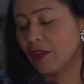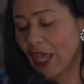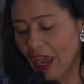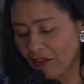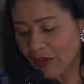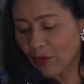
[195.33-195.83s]

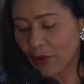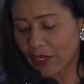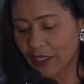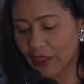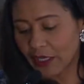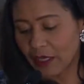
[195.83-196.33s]

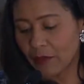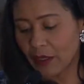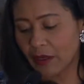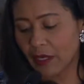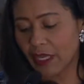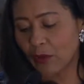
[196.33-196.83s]
everyone in the
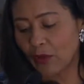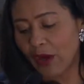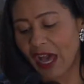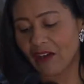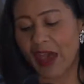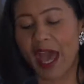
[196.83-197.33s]
community will
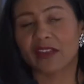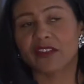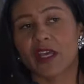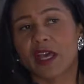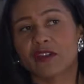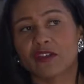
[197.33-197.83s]
have
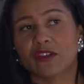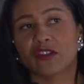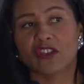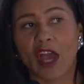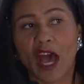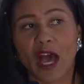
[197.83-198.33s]
access to
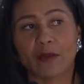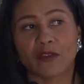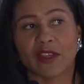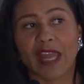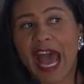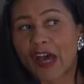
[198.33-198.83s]
jobs
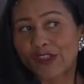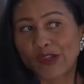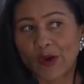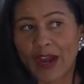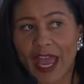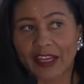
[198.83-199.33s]
and
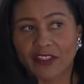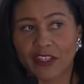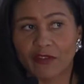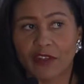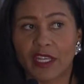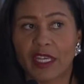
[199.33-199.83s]
outdoor
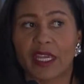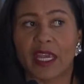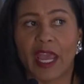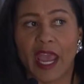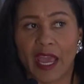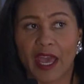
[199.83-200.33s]

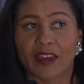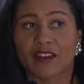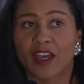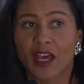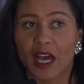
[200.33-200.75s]
activity and,